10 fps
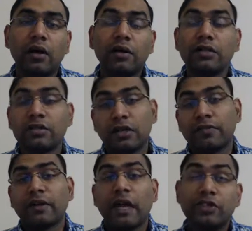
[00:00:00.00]
Instead of
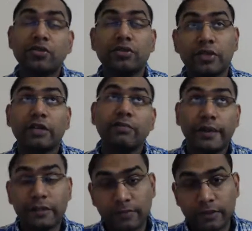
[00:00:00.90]
like I should check my
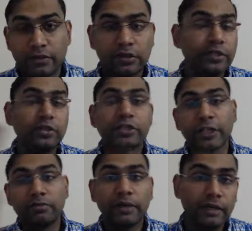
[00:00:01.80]
expenses, I should check
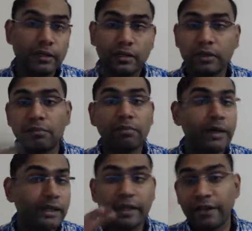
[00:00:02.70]
my
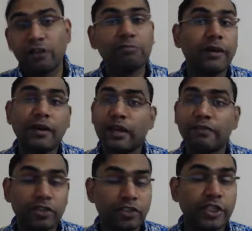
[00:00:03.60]
money area of my life,
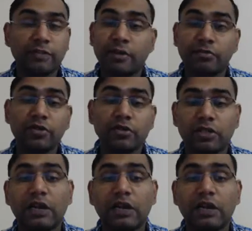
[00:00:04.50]
I should check my books.